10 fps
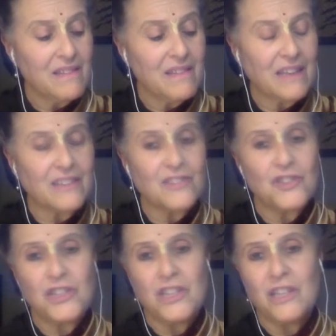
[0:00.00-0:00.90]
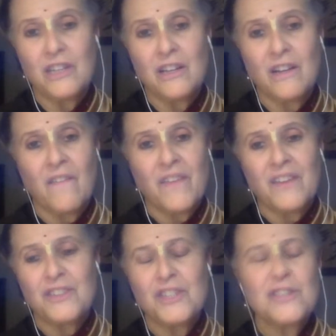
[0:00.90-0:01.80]
that she
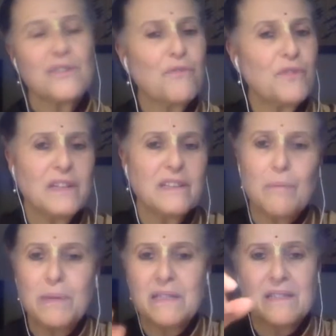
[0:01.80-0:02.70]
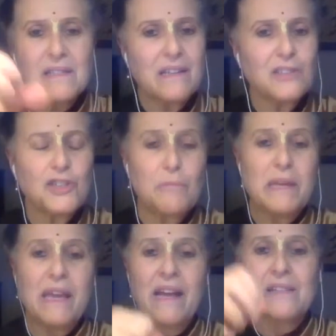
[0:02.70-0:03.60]
just filled up his little
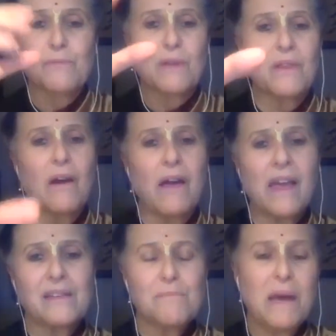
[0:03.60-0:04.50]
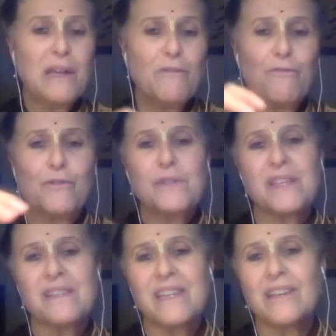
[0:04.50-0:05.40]
chubby hands with as many
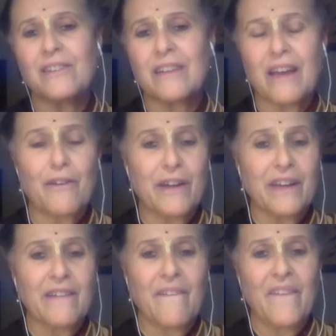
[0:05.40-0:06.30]
fruits as he could carry.